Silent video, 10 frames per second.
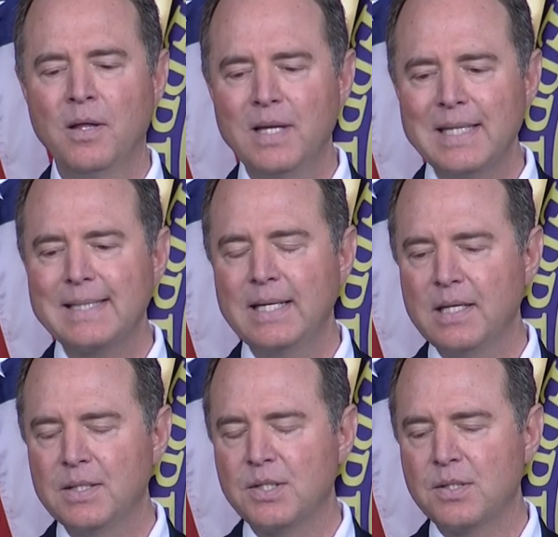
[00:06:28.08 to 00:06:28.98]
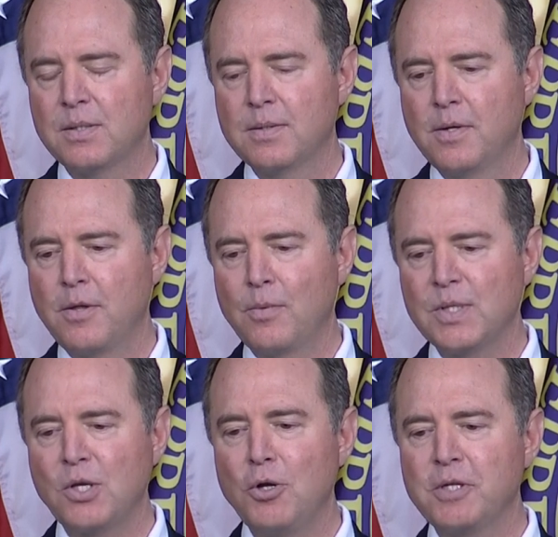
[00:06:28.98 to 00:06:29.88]
This is the
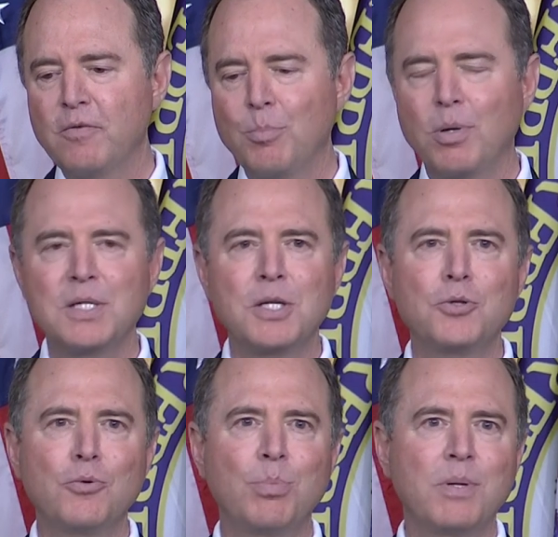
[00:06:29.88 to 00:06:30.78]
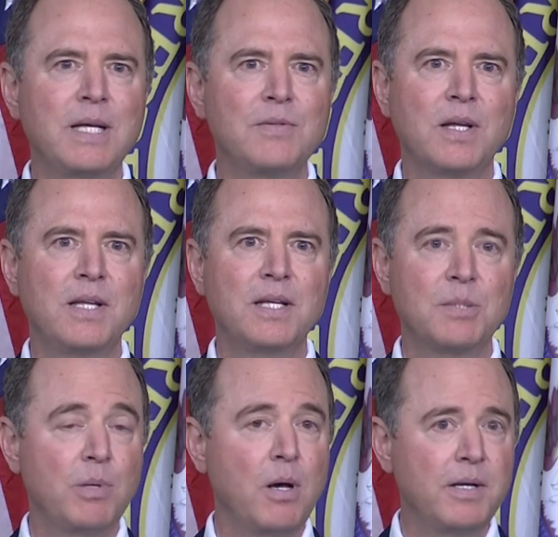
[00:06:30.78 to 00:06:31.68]
result of a president who believes that he is
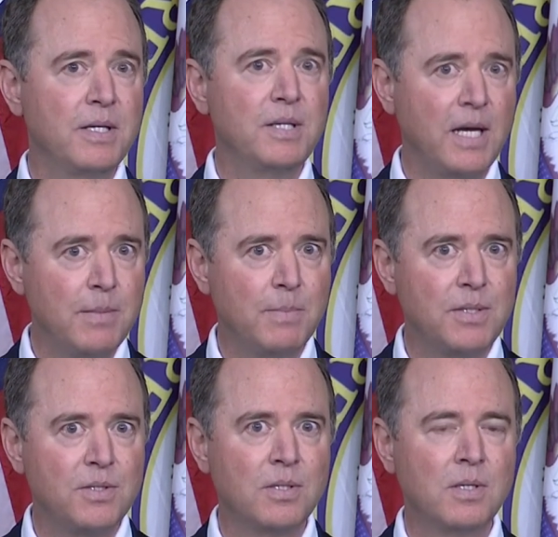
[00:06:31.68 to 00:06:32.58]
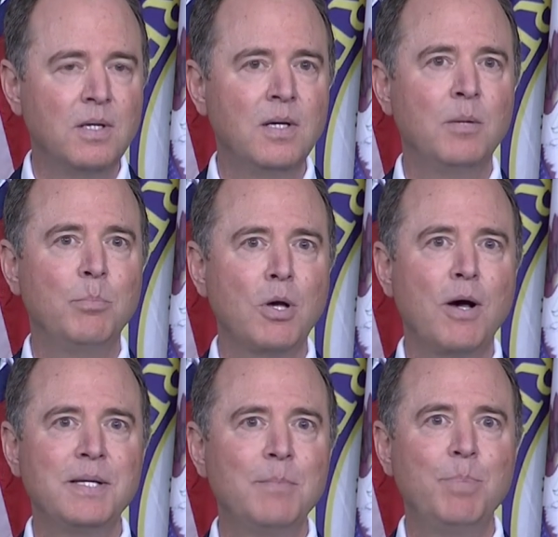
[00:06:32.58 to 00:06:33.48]
beyond indictment,
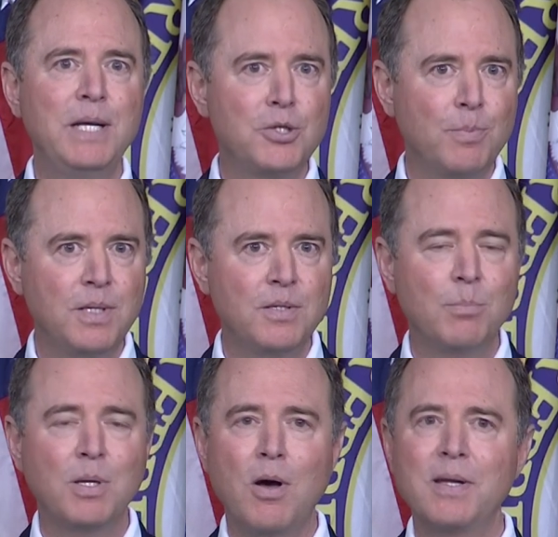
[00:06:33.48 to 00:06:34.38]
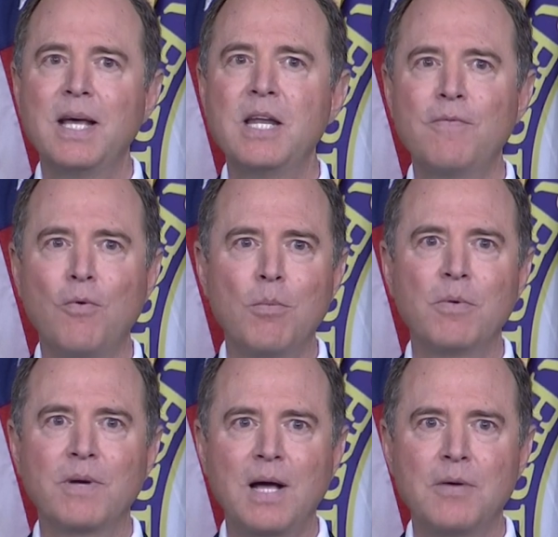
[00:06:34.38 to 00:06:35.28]
beyond impeachment, beyond any form
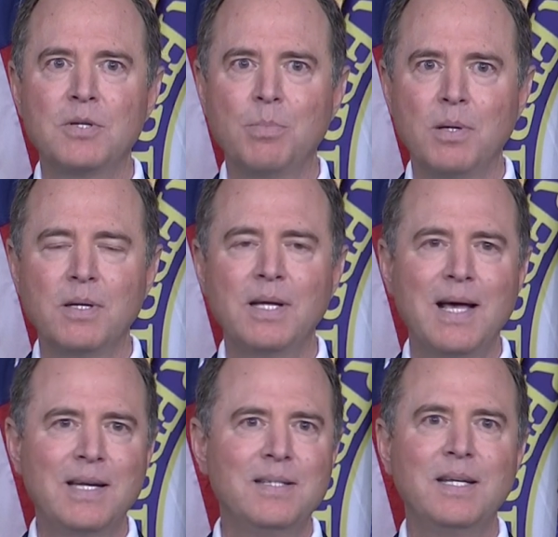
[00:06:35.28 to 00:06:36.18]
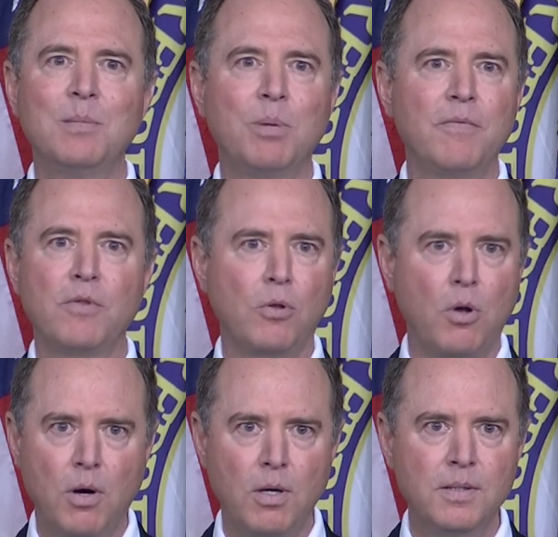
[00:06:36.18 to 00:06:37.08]
of accountability, and indeed above the
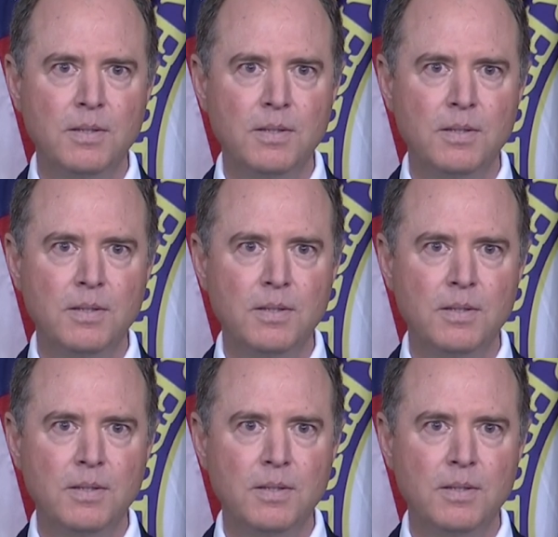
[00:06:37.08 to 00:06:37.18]
law.